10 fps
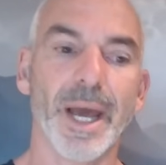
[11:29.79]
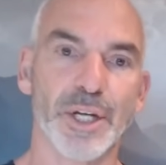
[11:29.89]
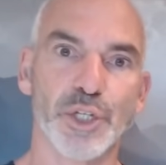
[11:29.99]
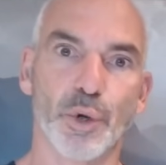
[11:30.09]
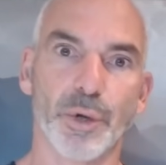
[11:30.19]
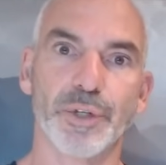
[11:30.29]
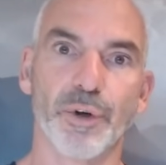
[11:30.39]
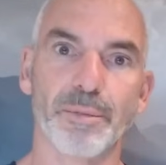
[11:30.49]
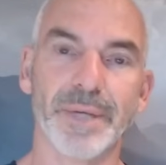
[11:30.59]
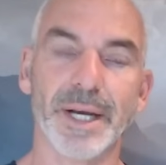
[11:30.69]
and short
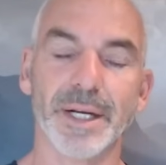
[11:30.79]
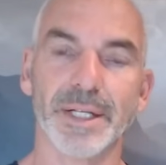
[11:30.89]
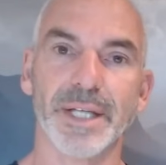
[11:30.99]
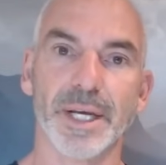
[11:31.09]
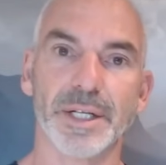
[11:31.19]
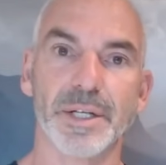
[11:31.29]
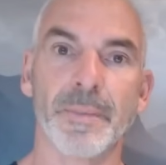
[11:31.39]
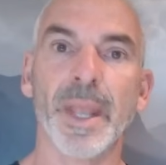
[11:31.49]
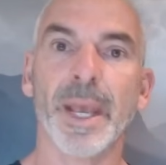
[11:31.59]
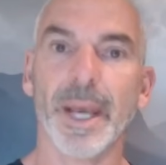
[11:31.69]
term data says
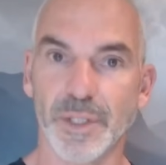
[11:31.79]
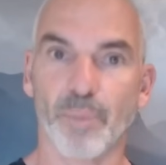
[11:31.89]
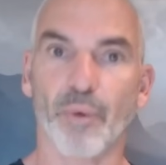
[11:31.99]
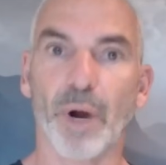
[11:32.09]
it's a